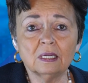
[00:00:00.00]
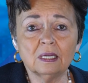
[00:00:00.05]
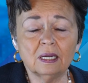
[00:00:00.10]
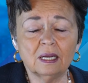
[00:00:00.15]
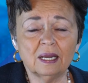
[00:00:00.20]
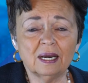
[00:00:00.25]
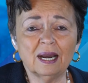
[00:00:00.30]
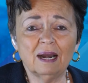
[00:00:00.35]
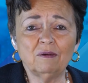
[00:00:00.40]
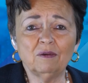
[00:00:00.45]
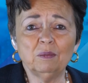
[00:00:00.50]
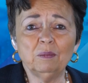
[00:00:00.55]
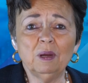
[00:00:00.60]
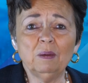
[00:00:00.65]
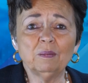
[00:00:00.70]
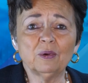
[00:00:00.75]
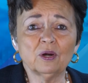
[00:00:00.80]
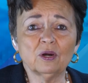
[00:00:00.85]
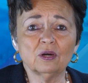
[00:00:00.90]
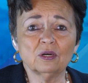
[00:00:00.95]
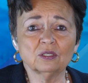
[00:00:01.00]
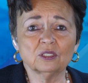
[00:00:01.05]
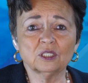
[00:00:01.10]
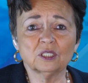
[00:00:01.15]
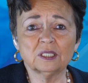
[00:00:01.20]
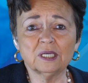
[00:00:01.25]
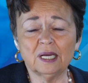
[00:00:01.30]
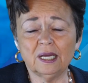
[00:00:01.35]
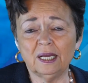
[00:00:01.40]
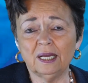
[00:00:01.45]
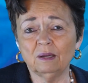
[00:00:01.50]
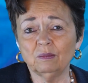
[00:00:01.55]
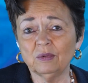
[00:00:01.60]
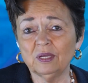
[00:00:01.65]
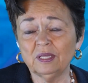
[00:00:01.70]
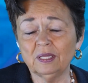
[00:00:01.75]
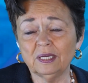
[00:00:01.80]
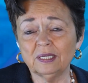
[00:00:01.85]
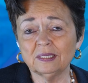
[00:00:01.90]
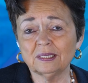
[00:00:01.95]
And I remember her saying,
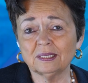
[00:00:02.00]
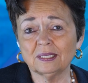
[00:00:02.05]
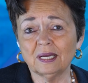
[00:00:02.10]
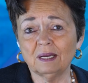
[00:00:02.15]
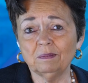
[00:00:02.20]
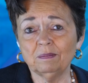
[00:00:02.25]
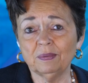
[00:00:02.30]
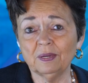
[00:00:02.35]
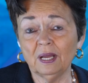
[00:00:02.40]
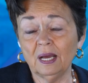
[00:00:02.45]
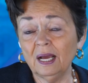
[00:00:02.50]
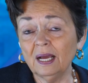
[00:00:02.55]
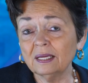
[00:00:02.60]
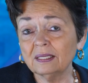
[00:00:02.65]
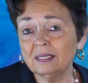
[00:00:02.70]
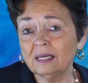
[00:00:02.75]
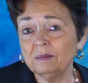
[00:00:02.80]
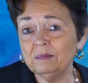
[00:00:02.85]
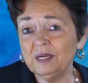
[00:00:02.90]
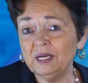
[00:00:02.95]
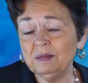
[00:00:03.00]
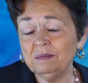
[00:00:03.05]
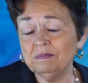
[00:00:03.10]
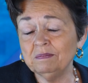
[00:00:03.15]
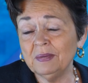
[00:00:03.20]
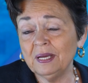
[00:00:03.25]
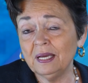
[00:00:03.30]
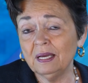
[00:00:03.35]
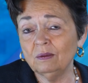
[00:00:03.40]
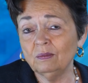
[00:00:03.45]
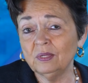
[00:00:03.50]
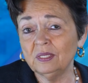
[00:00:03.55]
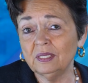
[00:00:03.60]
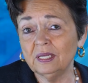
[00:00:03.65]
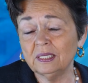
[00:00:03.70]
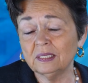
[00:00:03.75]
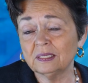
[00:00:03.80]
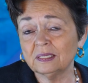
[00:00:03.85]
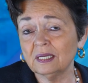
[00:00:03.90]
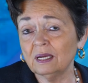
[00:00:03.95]
when they say Black, they mean men. When
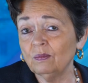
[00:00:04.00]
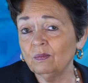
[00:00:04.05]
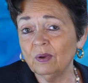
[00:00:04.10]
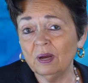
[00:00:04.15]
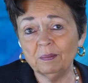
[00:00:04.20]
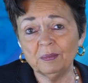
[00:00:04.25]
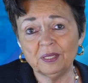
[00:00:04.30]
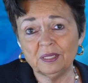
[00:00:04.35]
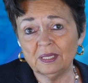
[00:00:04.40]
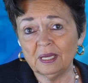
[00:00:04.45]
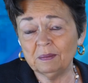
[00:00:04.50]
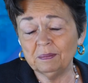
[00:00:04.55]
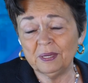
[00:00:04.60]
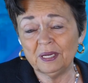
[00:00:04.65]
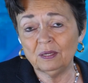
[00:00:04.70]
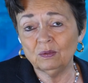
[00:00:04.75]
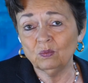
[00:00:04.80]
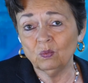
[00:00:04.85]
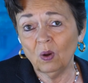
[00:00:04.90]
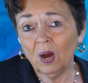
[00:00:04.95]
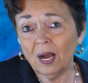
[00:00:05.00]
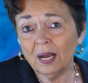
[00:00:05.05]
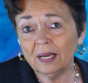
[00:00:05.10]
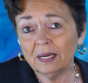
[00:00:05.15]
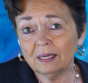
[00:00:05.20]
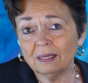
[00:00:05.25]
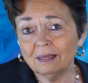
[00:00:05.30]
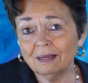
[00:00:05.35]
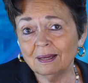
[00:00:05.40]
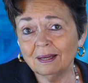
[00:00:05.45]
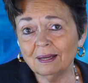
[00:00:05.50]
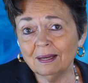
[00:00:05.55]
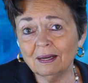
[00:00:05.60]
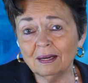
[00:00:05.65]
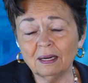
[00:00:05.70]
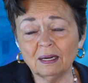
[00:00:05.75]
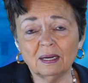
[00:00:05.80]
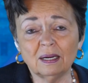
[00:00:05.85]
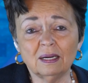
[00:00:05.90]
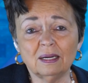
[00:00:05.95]
they say women, they mean white.
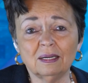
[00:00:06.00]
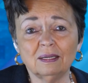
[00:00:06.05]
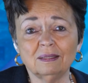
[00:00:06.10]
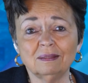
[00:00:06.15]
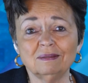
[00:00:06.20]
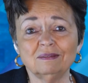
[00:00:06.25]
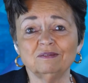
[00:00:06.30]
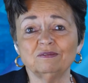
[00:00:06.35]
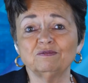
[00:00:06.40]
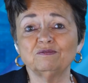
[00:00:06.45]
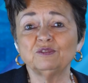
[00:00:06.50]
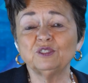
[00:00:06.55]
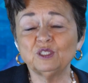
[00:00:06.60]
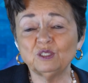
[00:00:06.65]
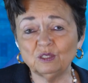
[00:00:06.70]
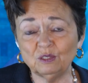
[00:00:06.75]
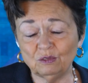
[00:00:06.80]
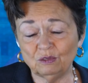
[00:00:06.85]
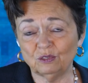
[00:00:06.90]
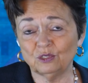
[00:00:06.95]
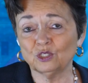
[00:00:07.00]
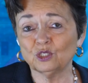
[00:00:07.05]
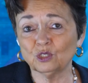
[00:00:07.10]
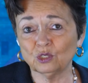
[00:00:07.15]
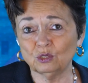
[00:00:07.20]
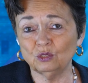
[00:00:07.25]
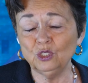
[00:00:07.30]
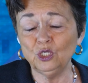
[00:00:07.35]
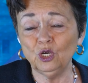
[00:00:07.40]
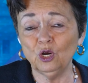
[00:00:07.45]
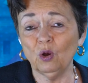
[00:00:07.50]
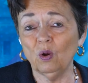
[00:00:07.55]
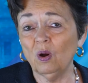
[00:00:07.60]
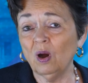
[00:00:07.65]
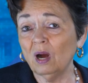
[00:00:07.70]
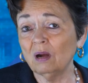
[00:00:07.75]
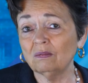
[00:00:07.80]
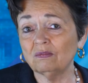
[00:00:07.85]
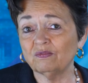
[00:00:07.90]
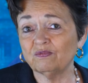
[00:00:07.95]
You
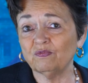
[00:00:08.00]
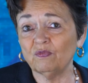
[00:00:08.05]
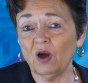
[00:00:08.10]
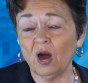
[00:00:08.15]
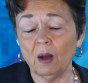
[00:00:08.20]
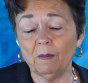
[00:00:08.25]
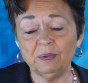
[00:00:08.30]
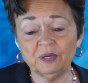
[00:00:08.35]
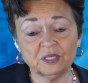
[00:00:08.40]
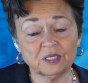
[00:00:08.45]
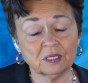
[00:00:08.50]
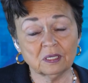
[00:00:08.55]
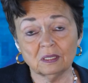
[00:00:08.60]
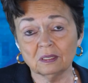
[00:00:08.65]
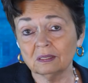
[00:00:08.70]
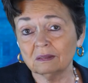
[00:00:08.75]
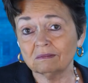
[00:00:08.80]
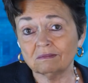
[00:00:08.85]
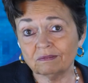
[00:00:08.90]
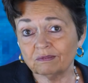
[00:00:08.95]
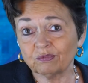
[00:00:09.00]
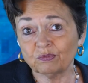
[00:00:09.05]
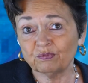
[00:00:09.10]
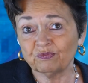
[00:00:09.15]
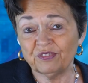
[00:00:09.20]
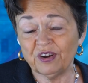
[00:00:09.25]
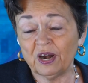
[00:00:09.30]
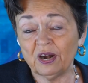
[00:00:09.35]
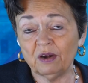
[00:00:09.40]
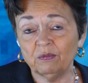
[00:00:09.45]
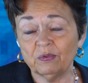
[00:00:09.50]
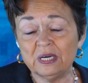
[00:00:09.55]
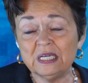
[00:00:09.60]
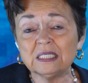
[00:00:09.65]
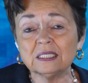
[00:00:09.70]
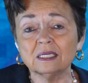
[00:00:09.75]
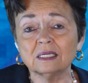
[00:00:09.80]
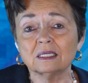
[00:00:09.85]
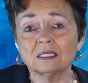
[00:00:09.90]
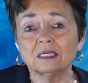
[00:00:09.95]
know, up until very
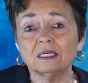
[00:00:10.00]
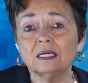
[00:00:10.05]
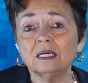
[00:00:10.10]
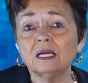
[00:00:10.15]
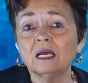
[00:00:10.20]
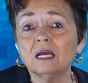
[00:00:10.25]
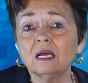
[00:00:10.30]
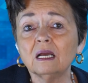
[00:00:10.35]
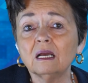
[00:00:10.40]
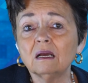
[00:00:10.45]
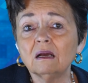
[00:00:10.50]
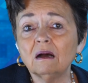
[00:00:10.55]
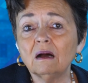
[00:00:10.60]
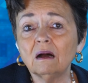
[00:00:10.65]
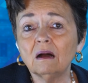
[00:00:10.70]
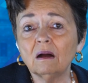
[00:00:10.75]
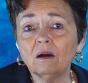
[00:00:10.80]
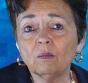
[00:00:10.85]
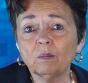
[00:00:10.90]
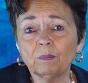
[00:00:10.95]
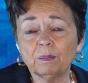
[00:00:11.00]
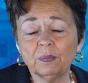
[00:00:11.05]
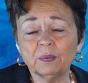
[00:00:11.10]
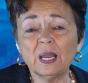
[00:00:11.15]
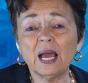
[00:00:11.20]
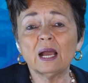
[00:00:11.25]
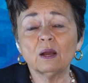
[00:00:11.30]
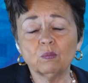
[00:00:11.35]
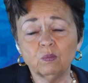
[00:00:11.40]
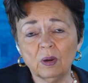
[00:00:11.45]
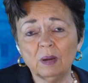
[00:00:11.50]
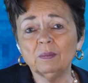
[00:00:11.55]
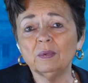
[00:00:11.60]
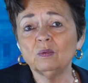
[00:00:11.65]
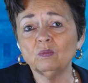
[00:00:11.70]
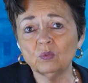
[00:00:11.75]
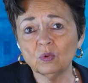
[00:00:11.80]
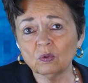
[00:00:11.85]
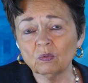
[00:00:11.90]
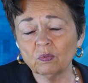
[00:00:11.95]
recently, Black
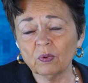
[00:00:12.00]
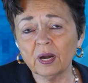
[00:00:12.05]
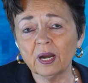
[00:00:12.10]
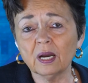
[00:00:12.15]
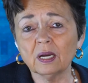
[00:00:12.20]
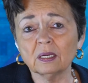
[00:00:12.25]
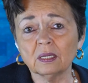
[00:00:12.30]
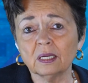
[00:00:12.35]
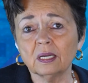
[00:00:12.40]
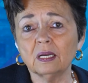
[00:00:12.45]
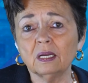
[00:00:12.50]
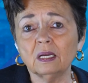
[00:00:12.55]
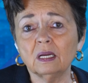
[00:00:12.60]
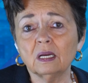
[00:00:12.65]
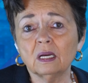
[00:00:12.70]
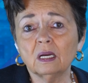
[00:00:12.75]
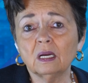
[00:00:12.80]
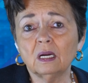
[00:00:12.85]
women were rarely